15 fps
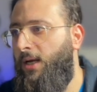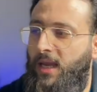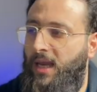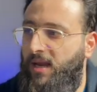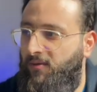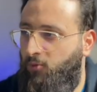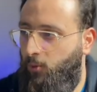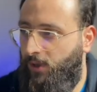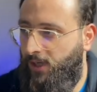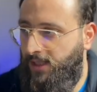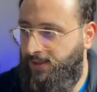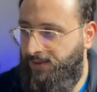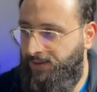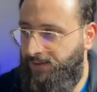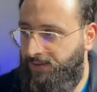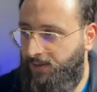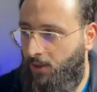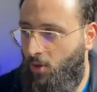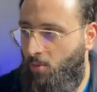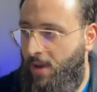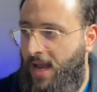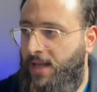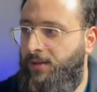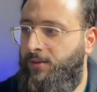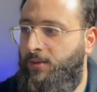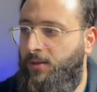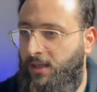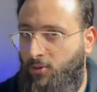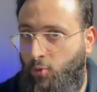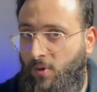If we run this command,
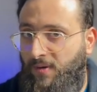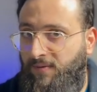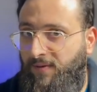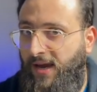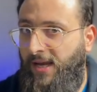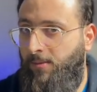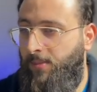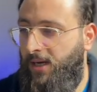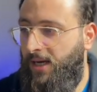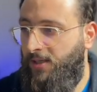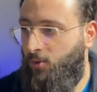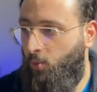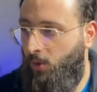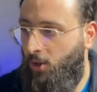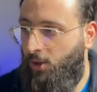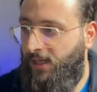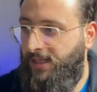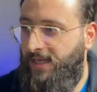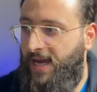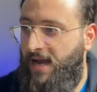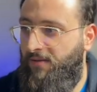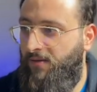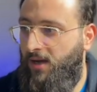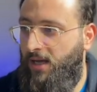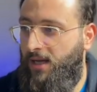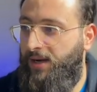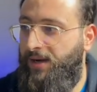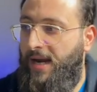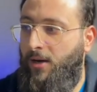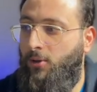it will fail because we already have a
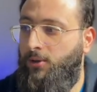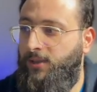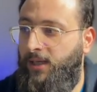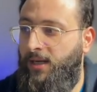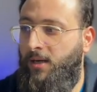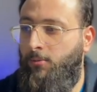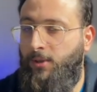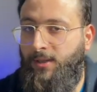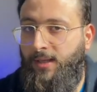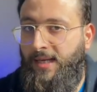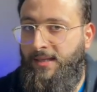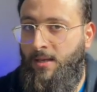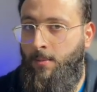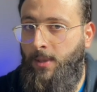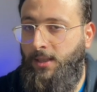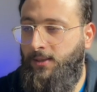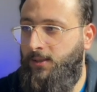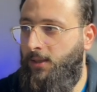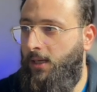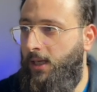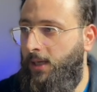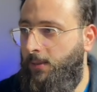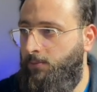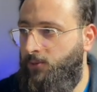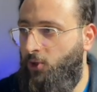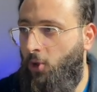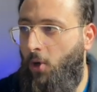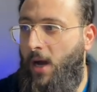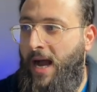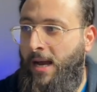record in our database. So
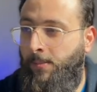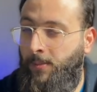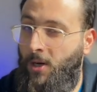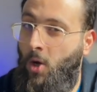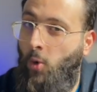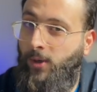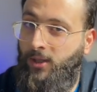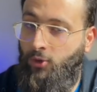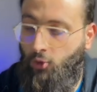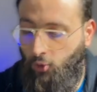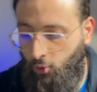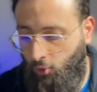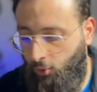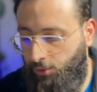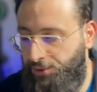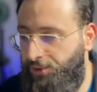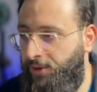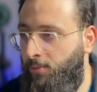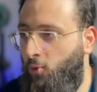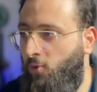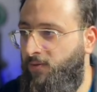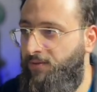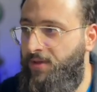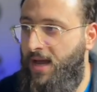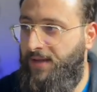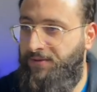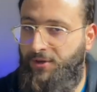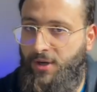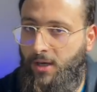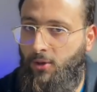I'm going to remove that
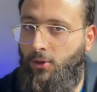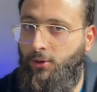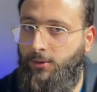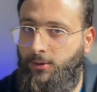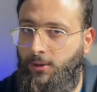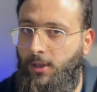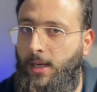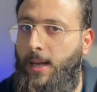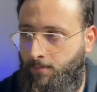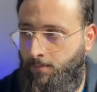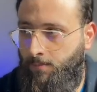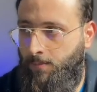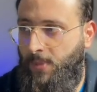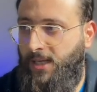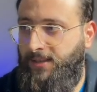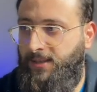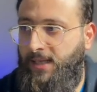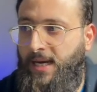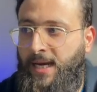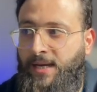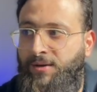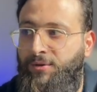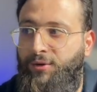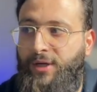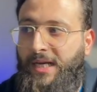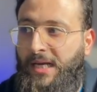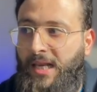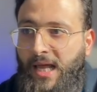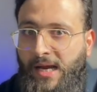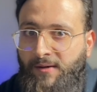record, but in real
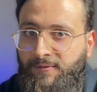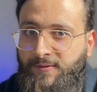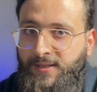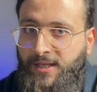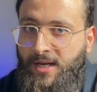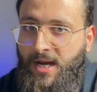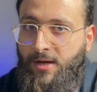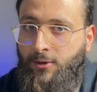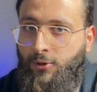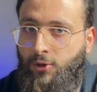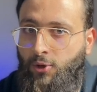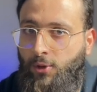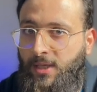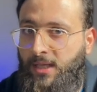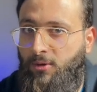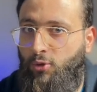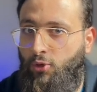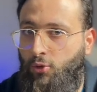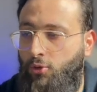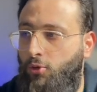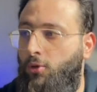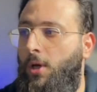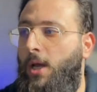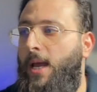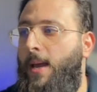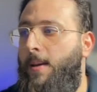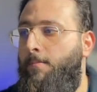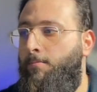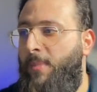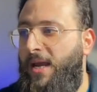life scenarios, you need to
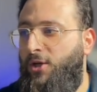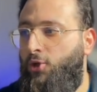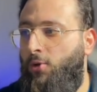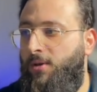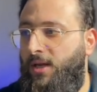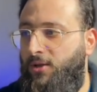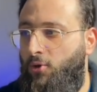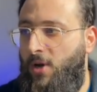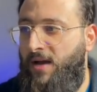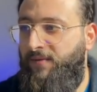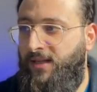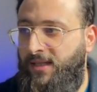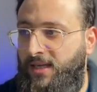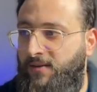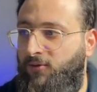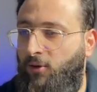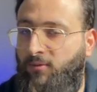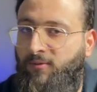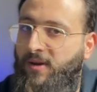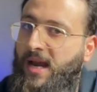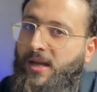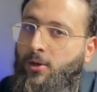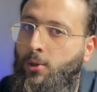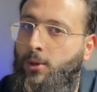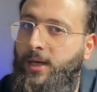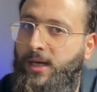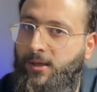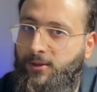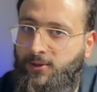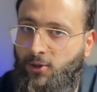make sure that you have a default value
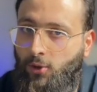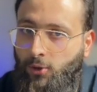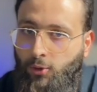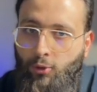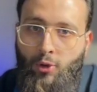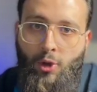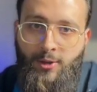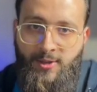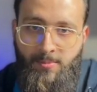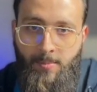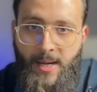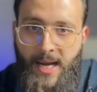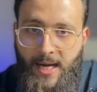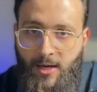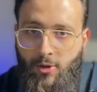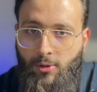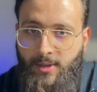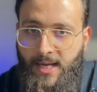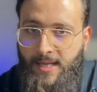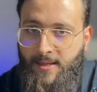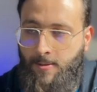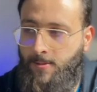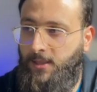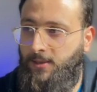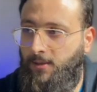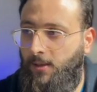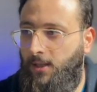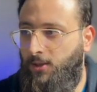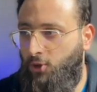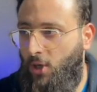here so you don't break your database.
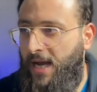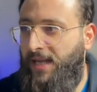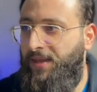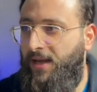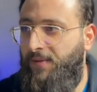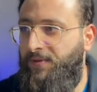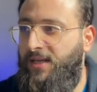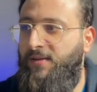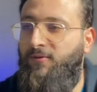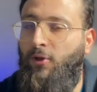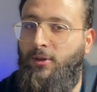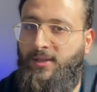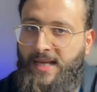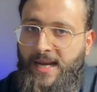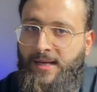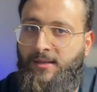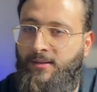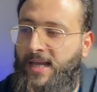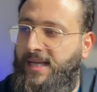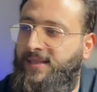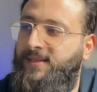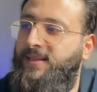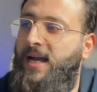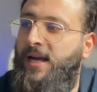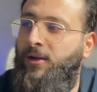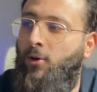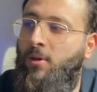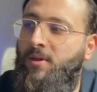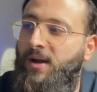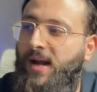So add that default tenant, assign all
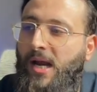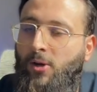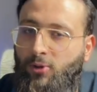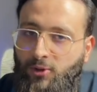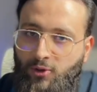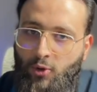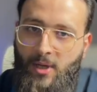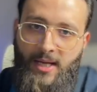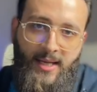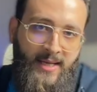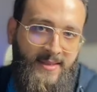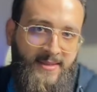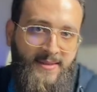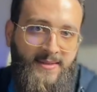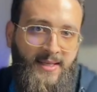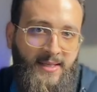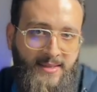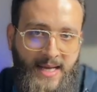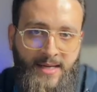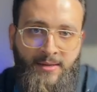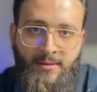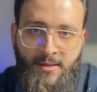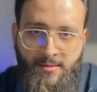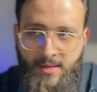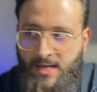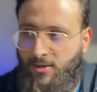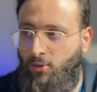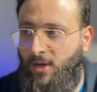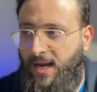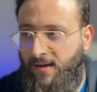the records to an existing tenant, and then you
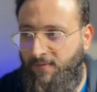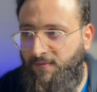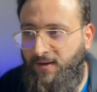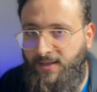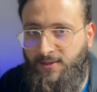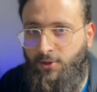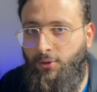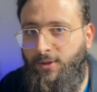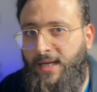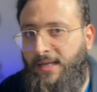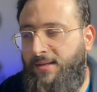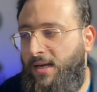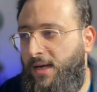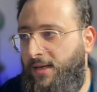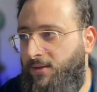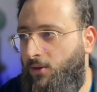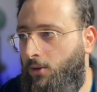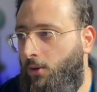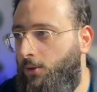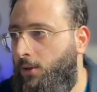can fix your data later on.